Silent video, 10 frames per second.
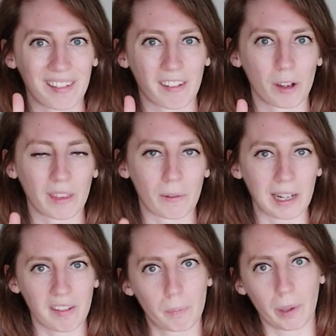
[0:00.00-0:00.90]
So there are
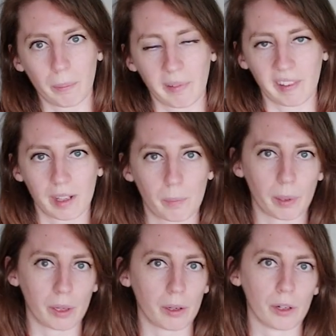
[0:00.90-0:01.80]
less bumps in the
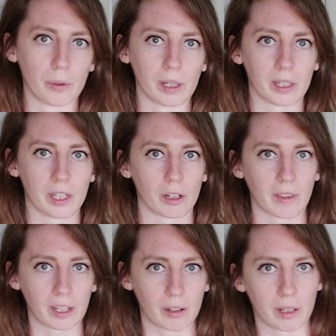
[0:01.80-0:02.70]
bow and, you know,
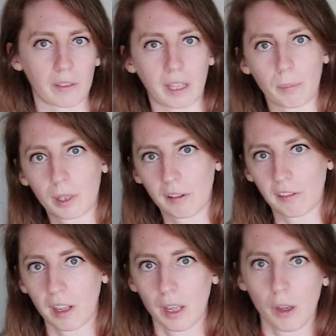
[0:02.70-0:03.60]
that kind of thing,
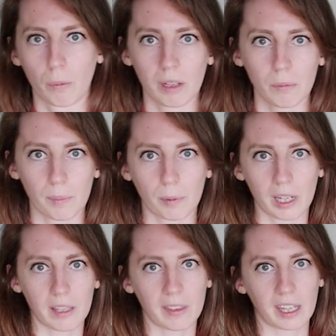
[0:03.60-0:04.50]
because when we're
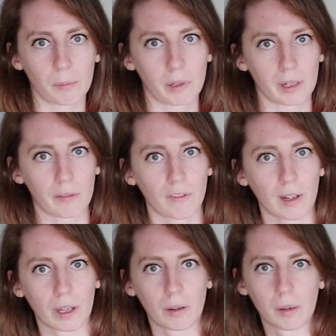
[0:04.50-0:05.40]
breathing and we're in
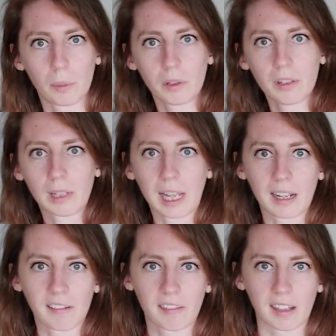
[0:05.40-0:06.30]
flow, our body
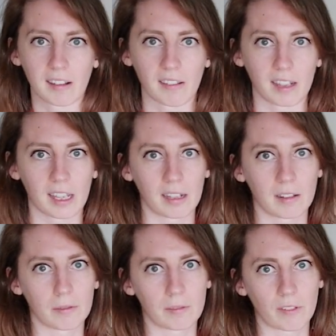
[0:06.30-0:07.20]
relaxes and
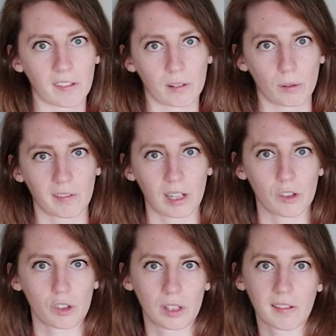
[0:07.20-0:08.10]
then physical
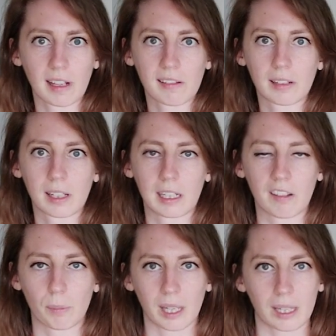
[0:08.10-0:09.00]
tension is less likely
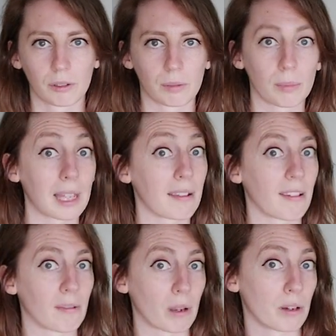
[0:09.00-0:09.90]
to be held in
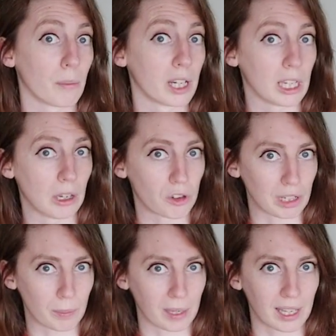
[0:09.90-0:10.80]
places where it might
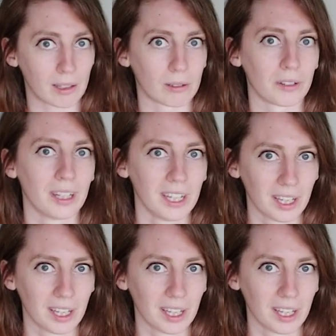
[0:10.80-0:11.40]
usually be held.